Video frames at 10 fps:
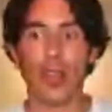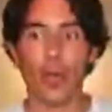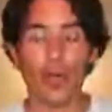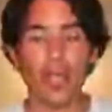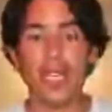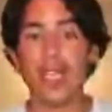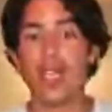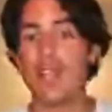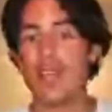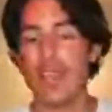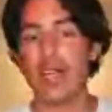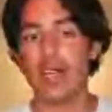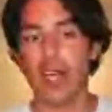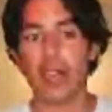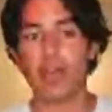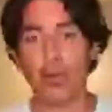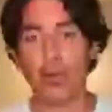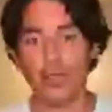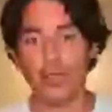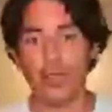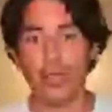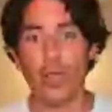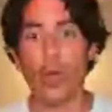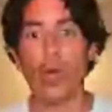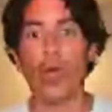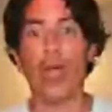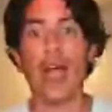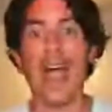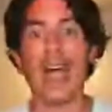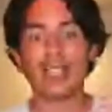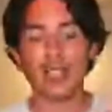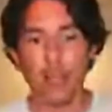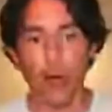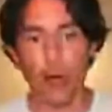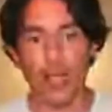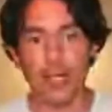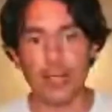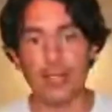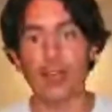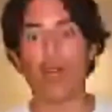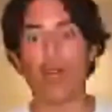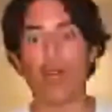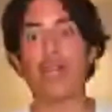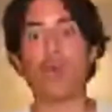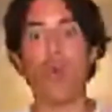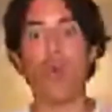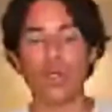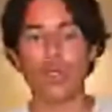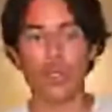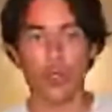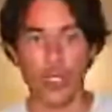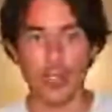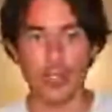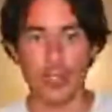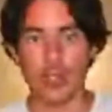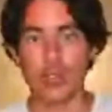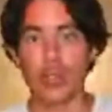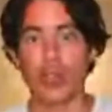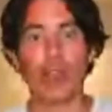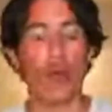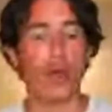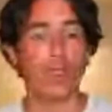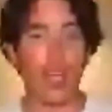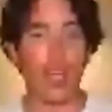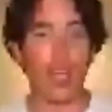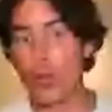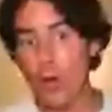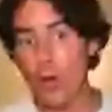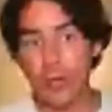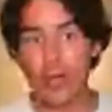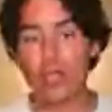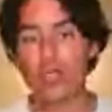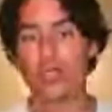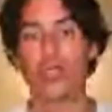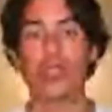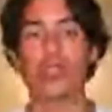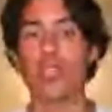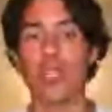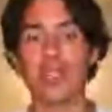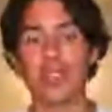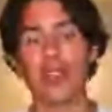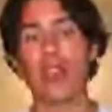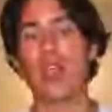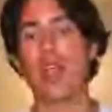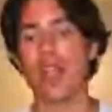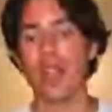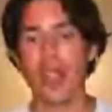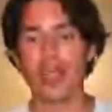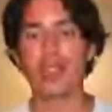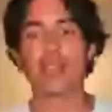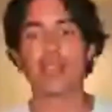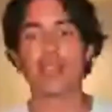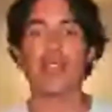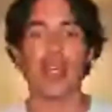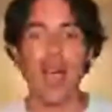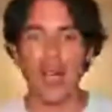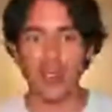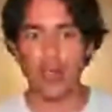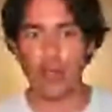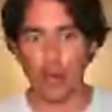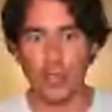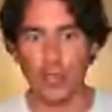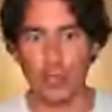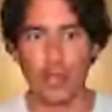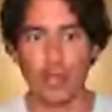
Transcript: only if that other person asks for it and wants to do it. Don't force anyone to do this unless they ask first.